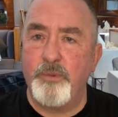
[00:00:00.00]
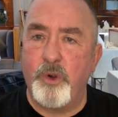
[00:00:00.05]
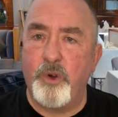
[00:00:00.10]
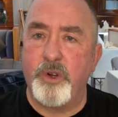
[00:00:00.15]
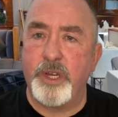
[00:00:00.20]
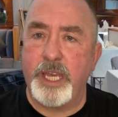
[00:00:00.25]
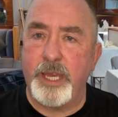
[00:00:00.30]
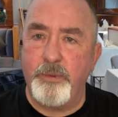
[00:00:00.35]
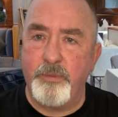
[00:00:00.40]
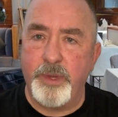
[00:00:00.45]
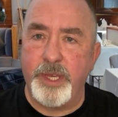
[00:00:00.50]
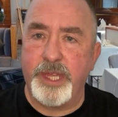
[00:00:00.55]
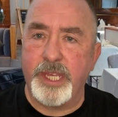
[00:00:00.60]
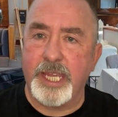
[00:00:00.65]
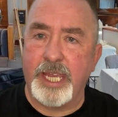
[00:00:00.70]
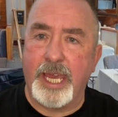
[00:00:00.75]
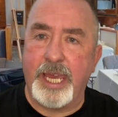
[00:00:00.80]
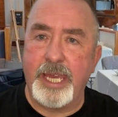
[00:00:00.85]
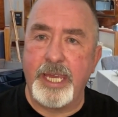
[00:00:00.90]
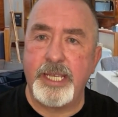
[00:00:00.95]
walk in with the
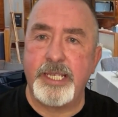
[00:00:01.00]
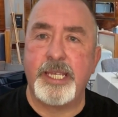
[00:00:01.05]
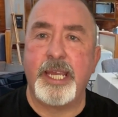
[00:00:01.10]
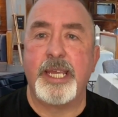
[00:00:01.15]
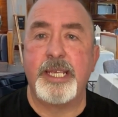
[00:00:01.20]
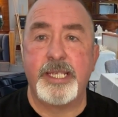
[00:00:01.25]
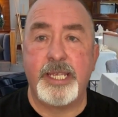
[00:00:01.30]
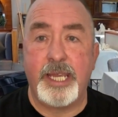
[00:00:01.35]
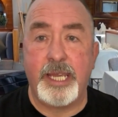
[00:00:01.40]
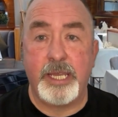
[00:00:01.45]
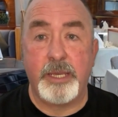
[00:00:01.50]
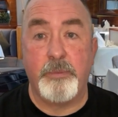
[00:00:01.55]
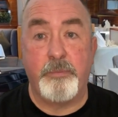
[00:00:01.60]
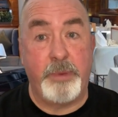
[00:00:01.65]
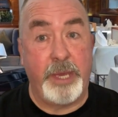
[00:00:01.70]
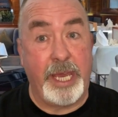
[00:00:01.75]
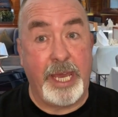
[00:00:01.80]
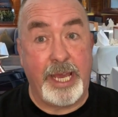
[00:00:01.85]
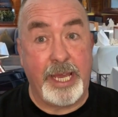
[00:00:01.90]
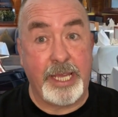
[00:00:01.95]
cakes, they sing
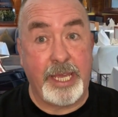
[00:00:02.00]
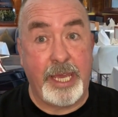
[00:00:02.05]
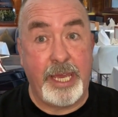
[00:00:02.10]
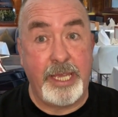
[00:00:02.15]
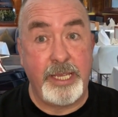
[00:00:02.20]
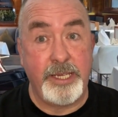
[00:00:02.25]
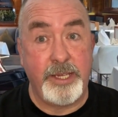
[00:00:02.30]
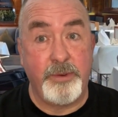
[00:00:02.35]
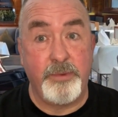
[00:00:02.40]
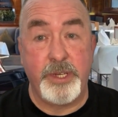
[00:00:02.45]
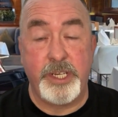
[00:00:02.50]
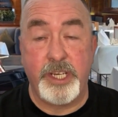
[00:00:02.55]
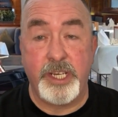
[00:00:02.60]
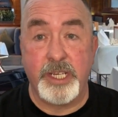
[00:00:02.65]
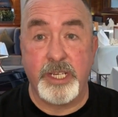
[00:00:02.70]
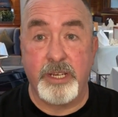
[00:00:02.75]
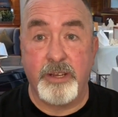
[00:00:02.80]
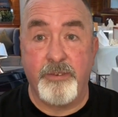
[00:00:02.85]
Be Our Guest, which is